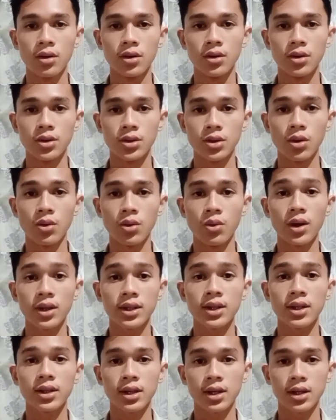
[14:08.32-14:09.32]
So
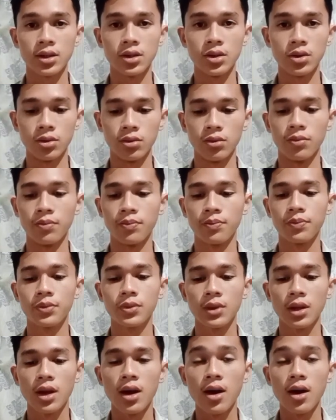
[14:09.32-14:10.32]
what it can do?
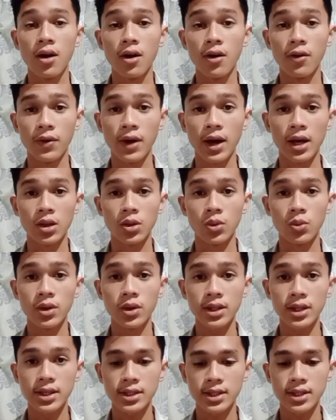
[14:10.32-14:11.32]
Find
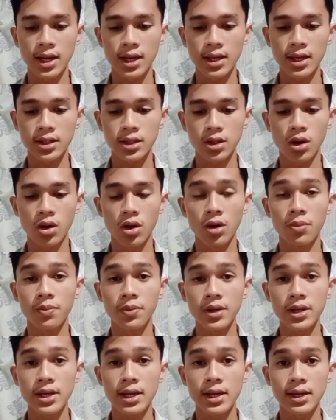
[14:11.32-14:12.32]
weaknesses or
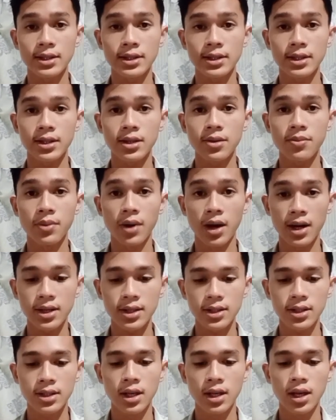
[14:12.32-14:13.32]
pre-existing
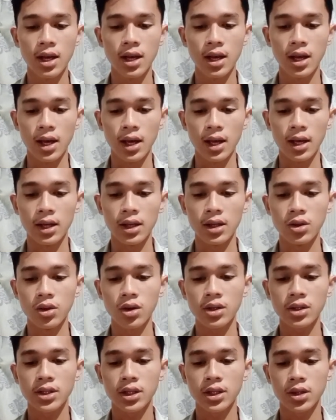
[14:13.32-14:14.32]
bugs in
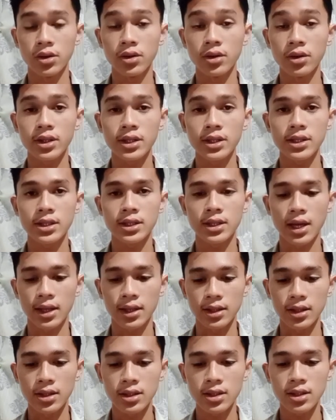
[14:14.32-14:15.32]
your security
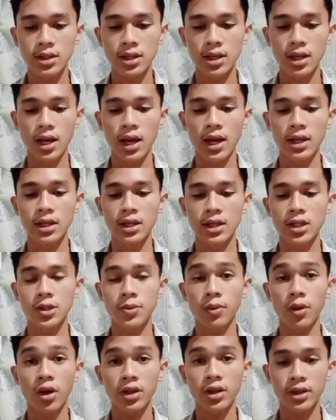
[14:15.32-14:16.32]
settings and
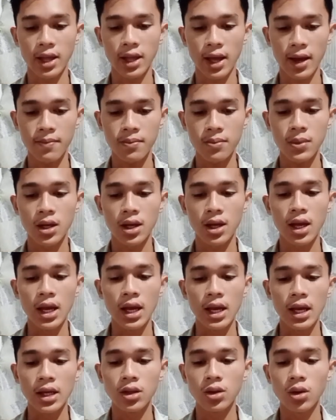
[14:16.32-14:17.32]
exploit them
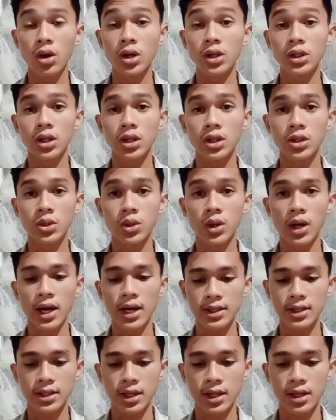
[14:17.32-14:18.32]
in order to
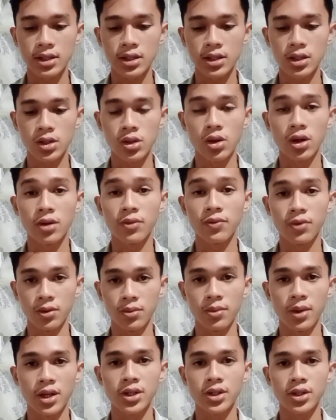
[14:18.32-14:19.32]
access your
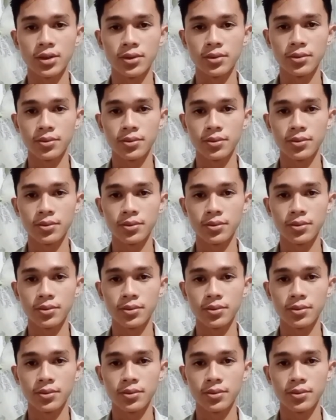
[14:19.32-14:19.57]
information.